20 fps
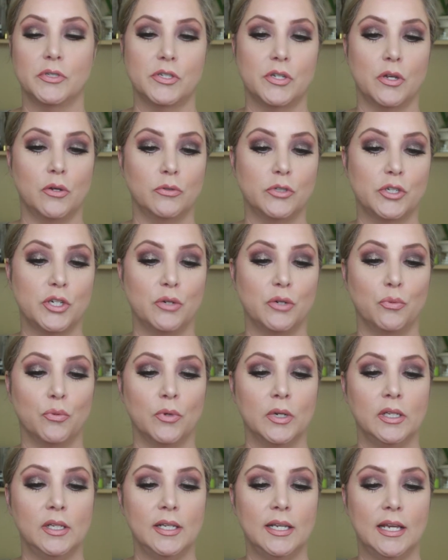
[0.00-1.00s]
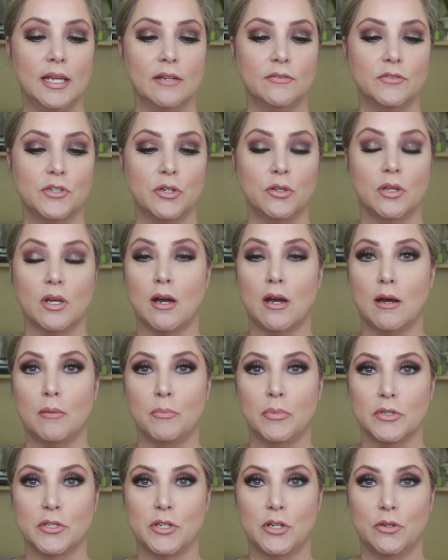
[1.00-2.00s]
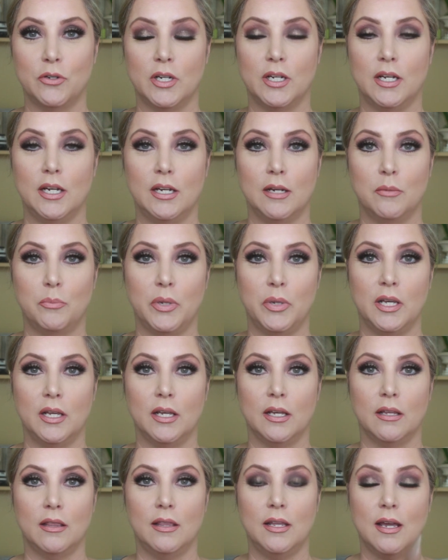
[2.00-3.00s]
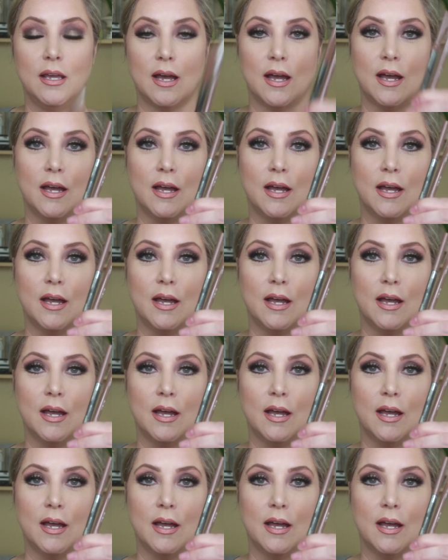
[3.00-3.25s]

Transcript: So she really gives you the opportunity to pick the